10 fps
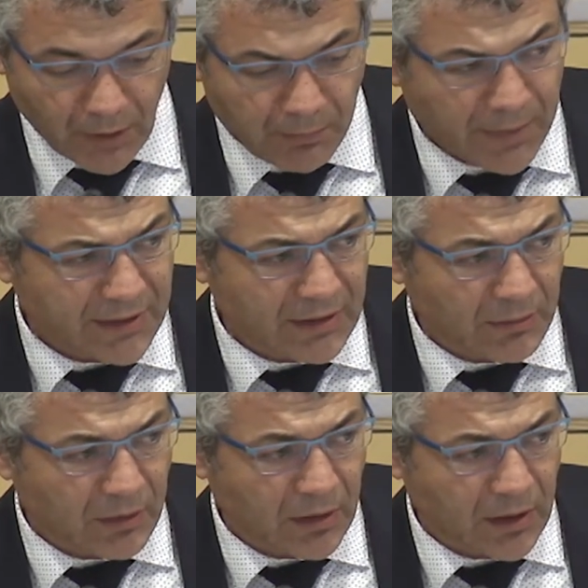But
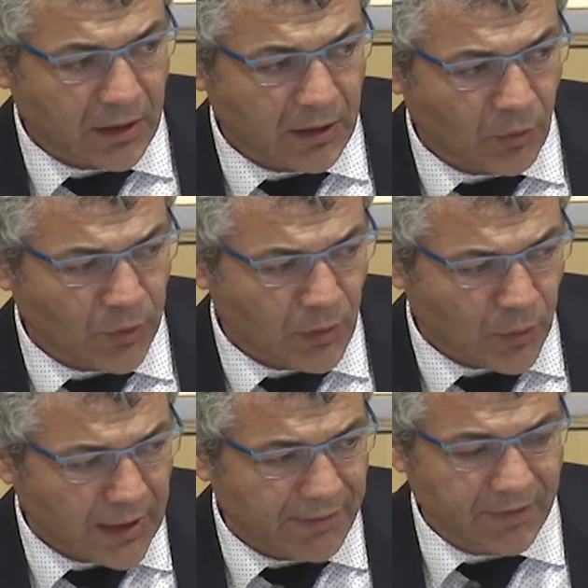
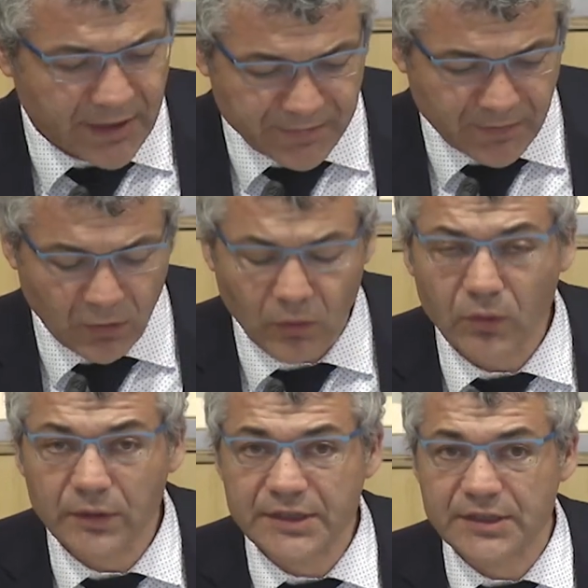we have lived
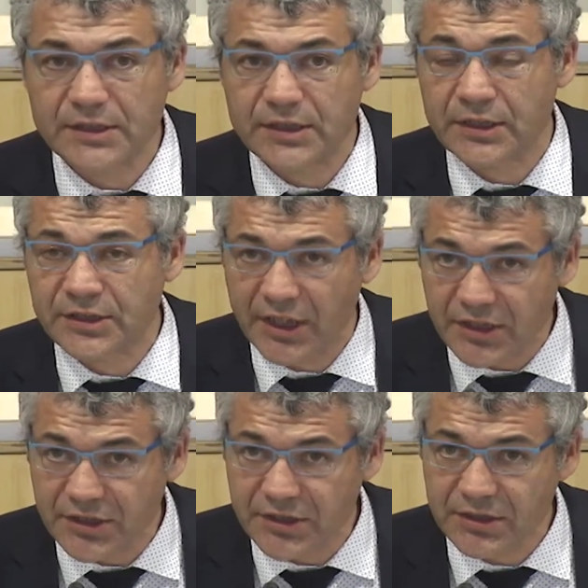all these
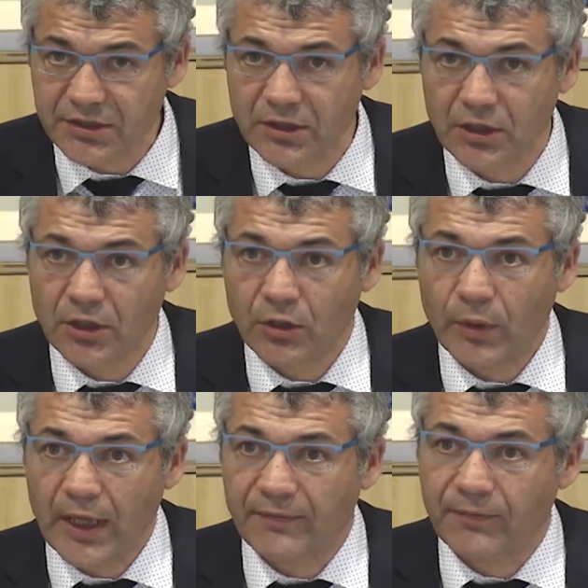changes.
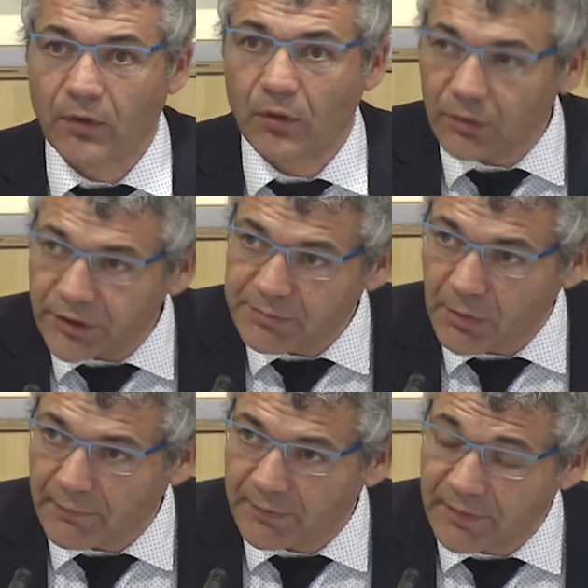We have all these
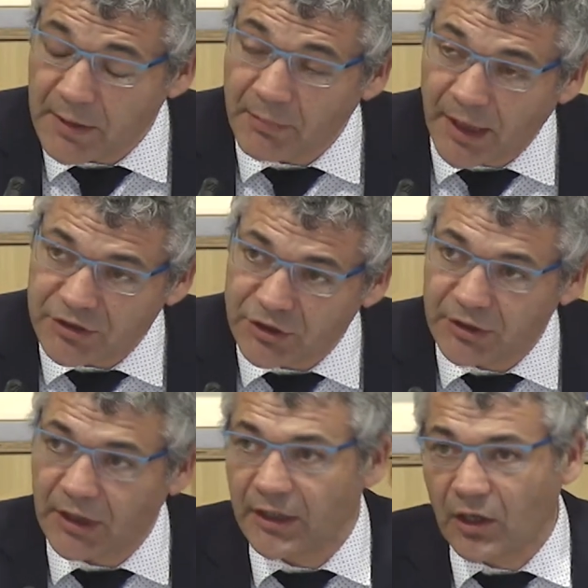problems I
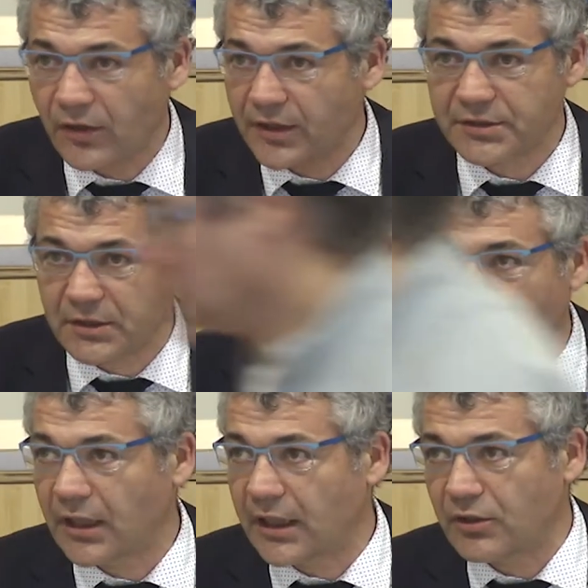mentioned, and others
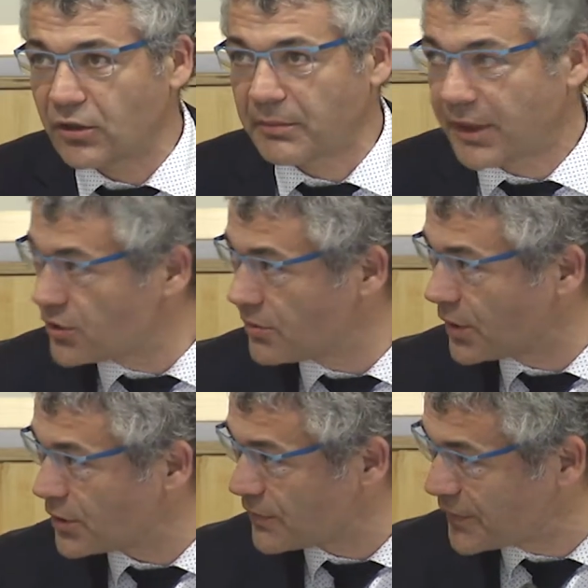I cannot mention
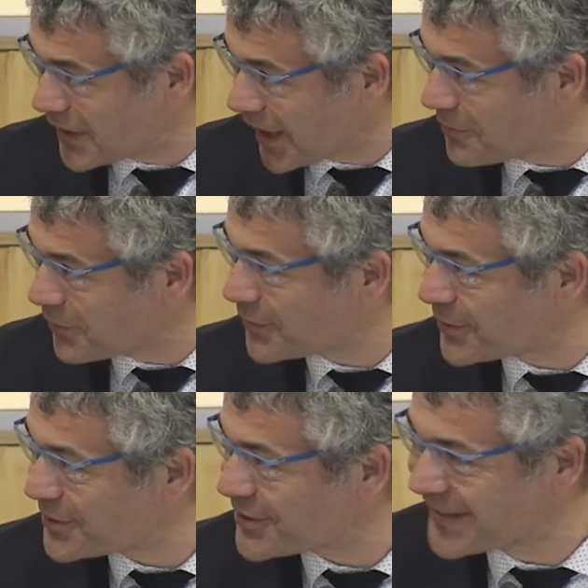because of the time, of
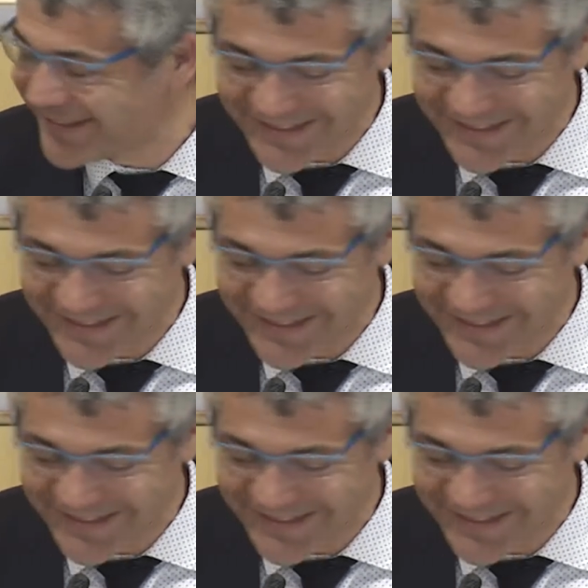course.